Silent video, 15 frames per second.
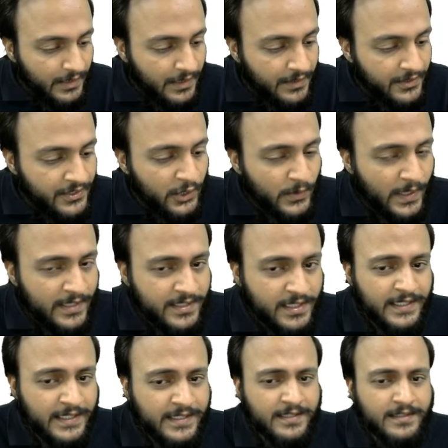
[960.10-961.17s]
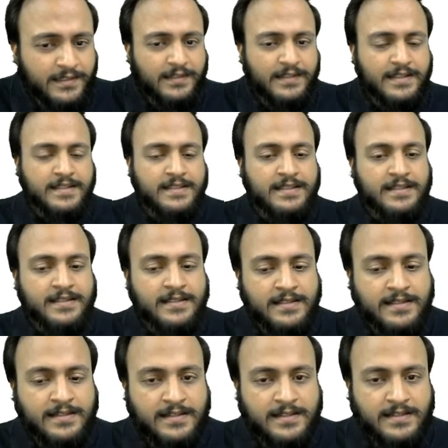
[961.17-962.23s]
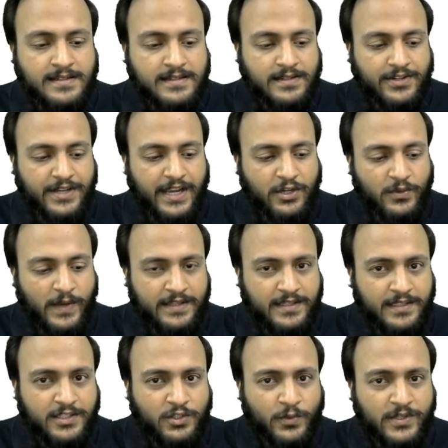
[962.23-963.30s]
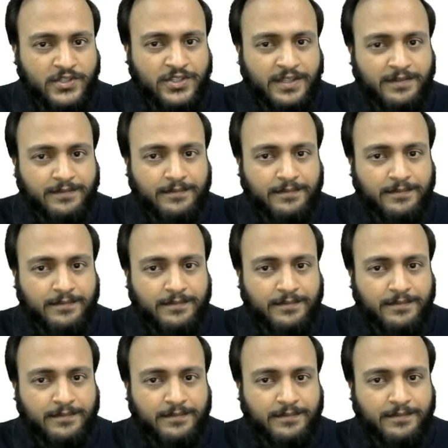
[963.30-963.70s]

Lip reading: try to answer this. Try to answer this question.